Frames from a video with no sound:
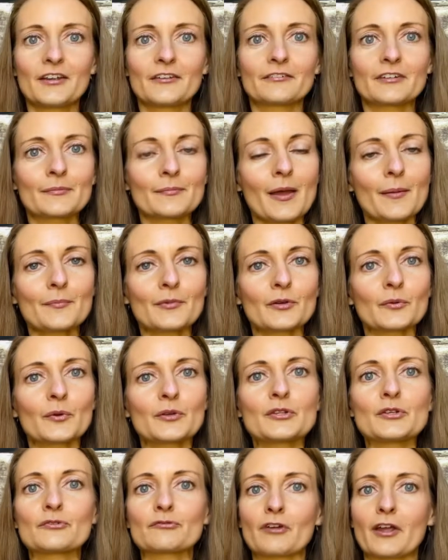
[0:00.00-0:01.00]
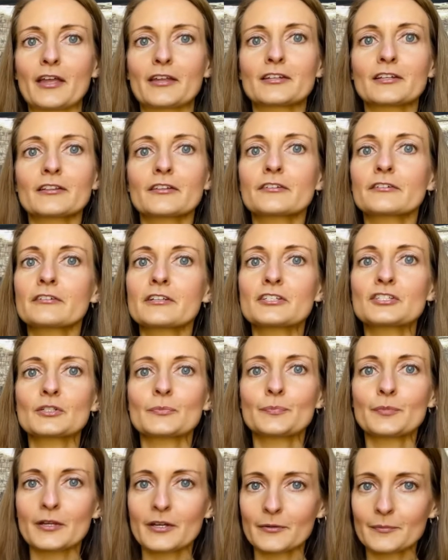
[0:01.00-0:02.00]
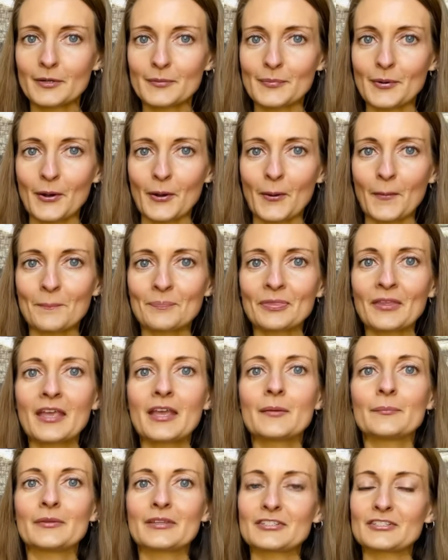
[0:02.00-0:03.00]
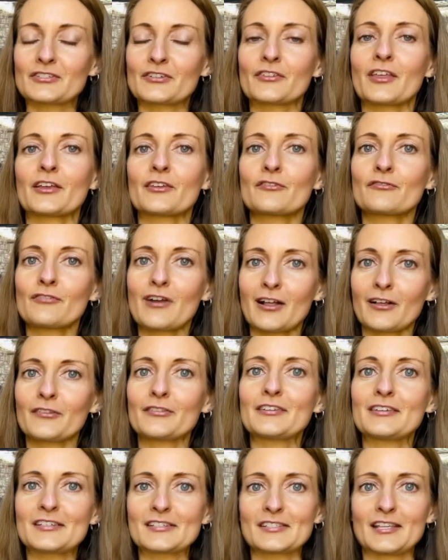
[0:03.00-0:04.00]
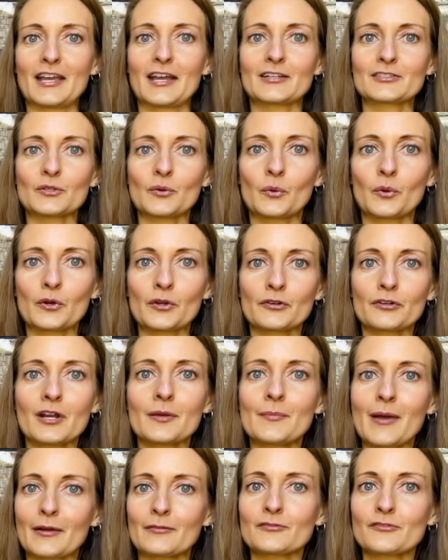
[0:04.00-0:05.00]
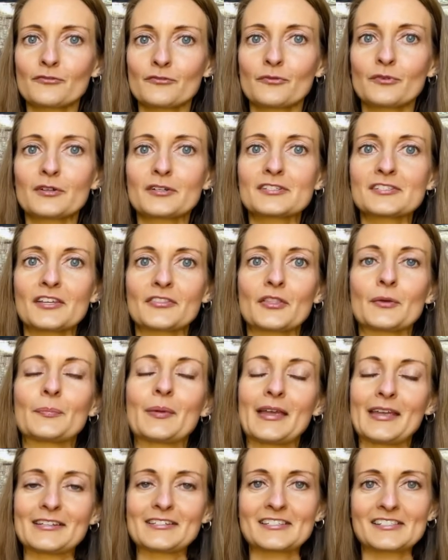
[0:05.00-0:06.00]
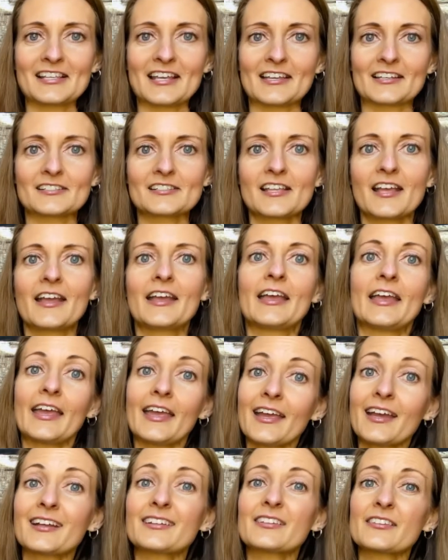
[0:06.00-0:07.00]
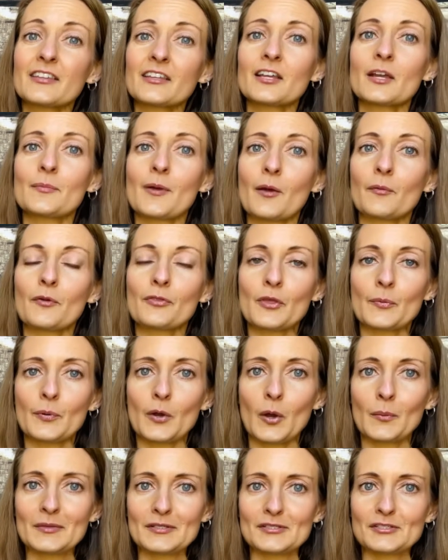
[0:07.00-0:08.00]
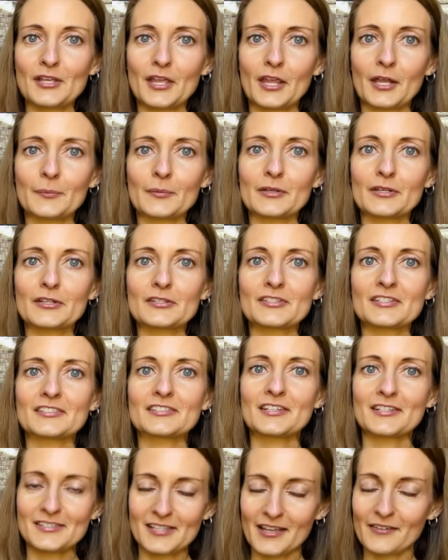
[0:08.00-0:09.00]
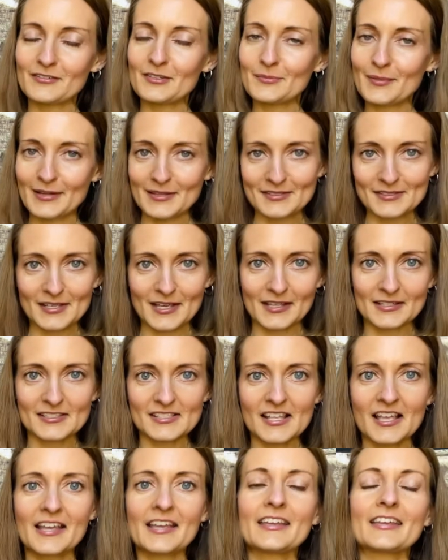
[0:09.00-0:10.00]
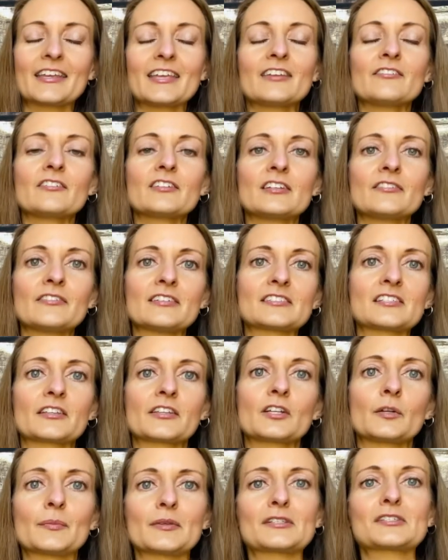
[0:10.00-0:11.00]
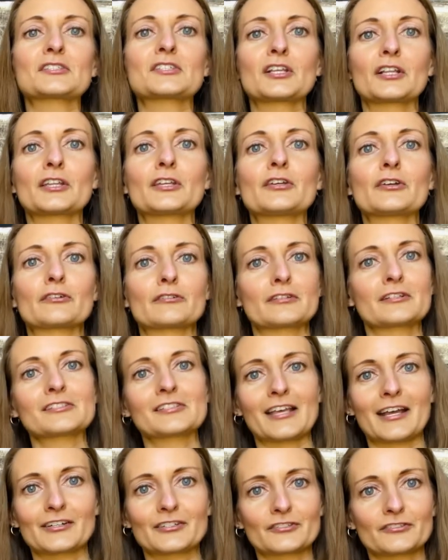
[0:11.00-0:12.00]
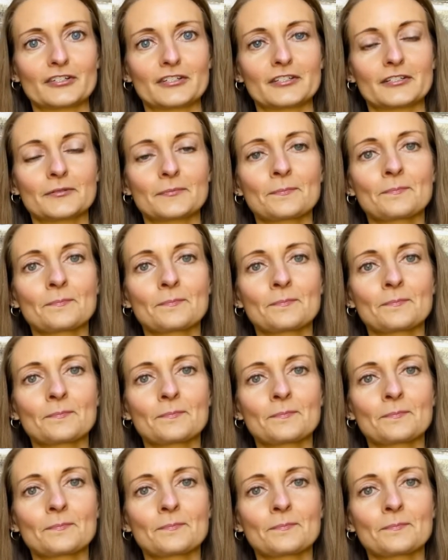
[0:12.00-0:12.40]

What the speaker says: Remember, when you write an alliteration pyramid poem, be sure that you follow the exact order and amount of words that the page says. And think about what the poem is saying, because it does have to make sense, even if it's a little bit silly or exaggerated.